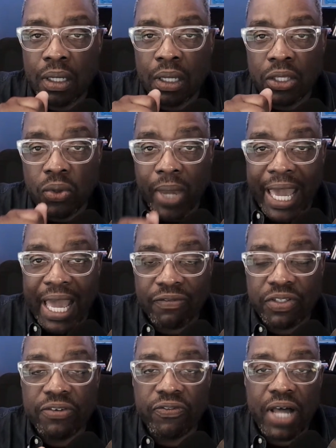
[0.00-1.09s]
You have
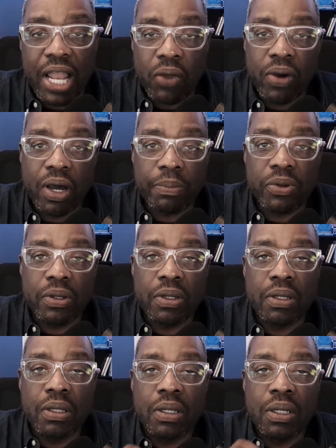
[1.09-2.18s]
to follow up
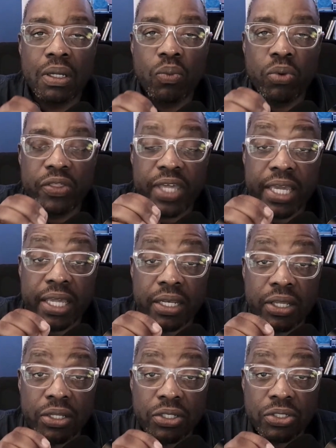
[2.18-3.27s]
within
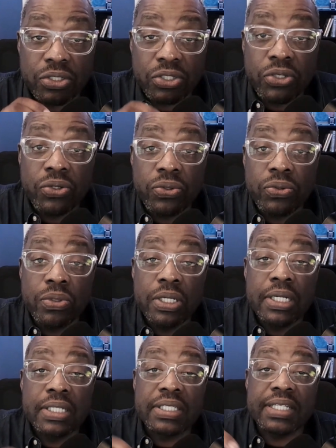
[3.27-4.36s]
2
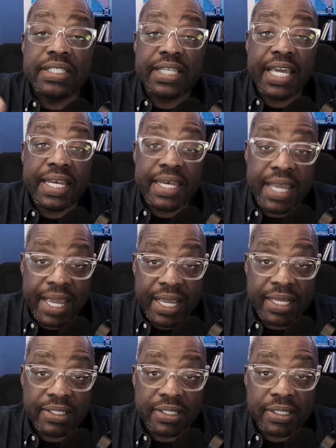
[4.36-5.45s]
to 10
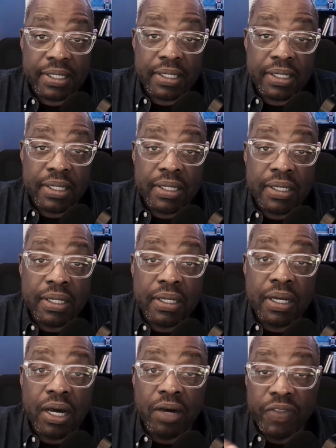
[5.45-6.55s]
days
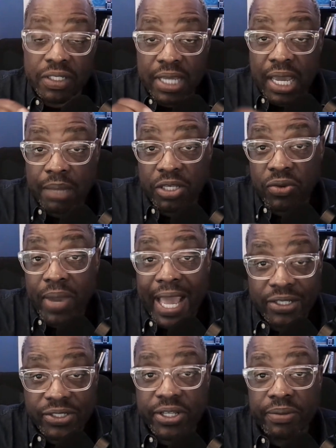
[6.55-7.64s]
of the time that you
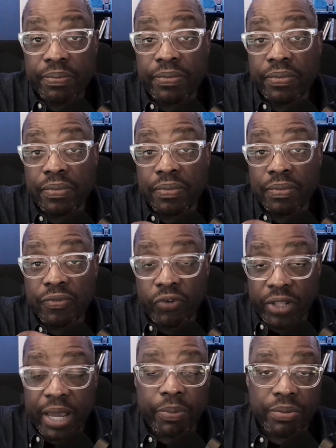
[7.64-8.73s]
ask them for
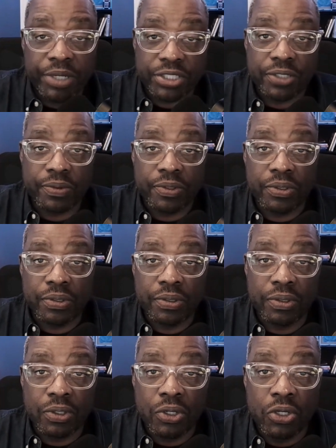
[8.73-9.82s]
that permission.
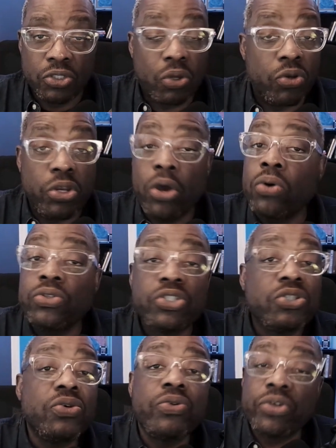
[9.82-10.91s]
So no
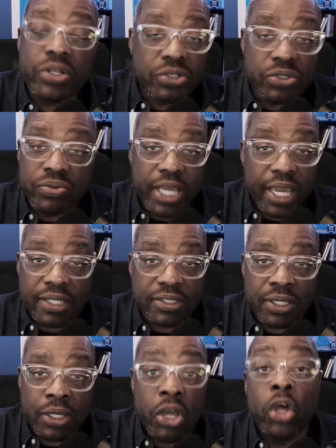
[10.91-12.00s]
sooner than 2 days,
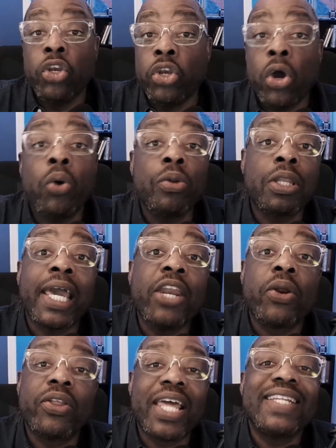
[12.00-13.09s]
no
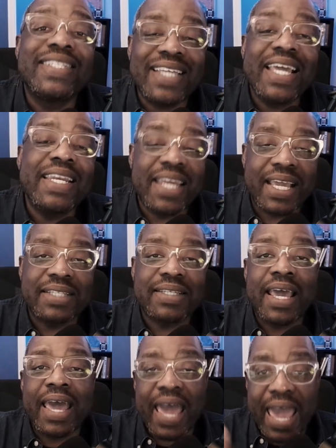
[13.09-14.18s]
later than 10 days
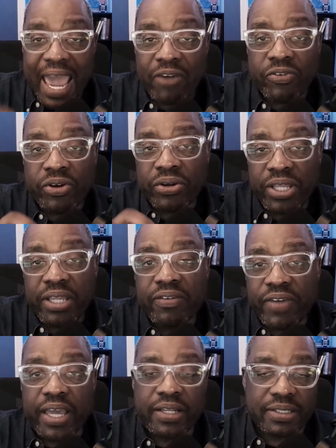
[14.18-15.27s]
after the
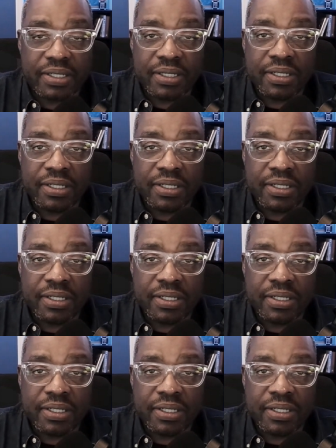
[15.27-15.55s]
event,